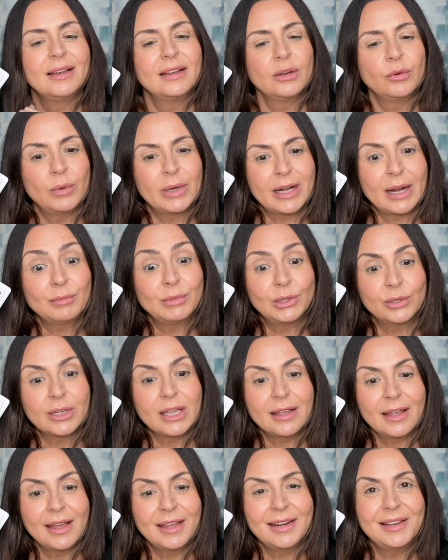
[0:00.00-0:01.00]
when I'm
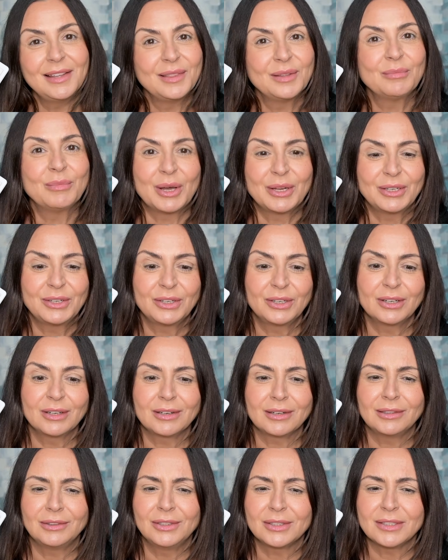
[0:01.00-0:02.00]
looking at it in the monitor,
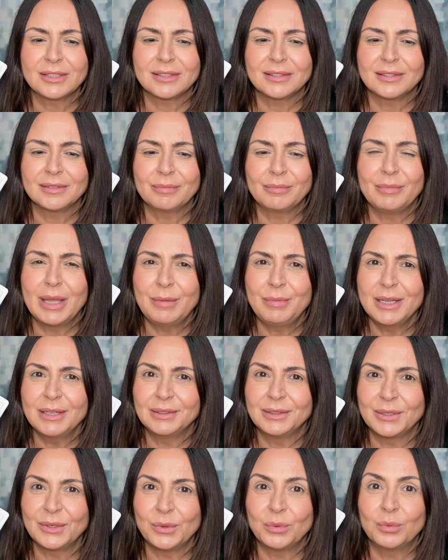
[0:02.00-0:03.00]
looks maybe a
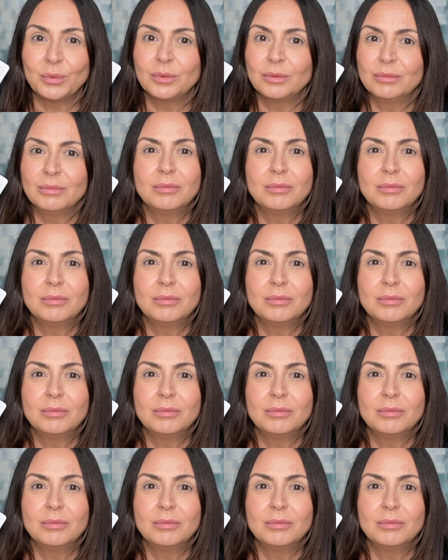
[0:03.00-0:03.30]
little